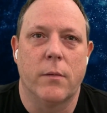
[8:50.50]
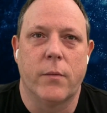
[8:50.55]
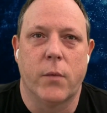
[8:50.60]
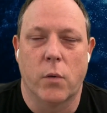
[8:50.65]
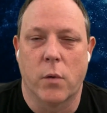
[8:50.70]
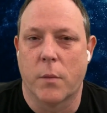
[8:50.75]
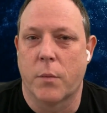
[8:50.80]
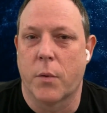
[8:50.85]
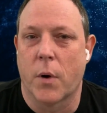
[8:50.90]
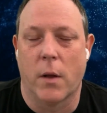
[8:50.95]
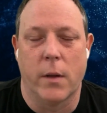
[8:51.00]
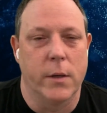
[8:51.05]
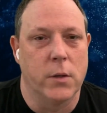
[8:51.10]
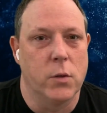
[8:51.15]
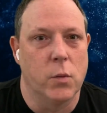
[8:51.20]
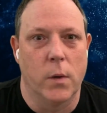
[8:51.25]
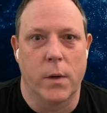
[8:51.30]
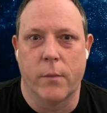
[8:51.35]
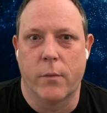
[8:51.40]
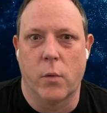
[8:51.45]
for probably
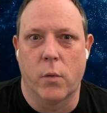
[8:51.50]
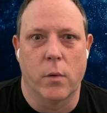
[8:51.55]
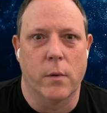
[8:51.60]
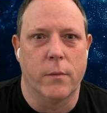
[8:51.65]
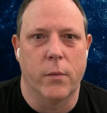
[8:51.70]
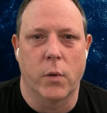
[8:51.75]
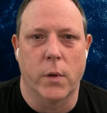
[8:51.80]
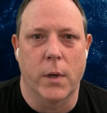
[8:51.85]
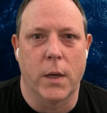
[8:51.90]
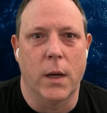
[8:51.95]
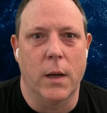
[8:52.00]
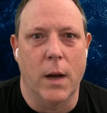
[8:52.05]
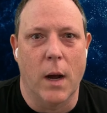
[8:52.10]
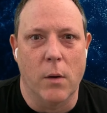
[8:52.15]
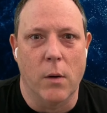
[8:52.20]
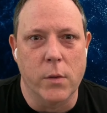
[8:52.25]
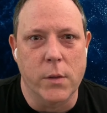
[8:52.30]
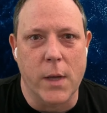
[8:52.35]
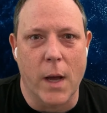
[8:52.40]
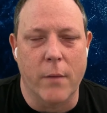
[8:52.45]
24 to 48
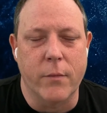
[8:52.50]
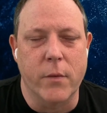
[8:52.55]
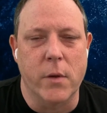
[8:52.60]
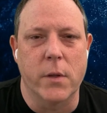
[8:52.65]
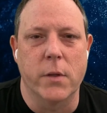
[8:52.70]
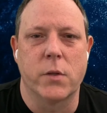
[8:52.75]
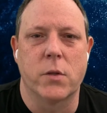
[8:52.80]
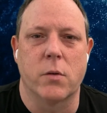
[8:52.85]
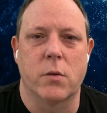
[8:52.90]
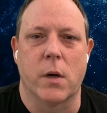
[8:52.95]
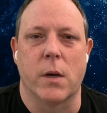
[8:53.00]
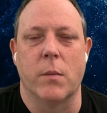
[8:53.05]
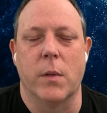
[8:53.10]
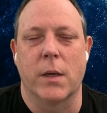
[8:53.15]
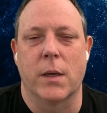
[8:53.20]
hours after the stream.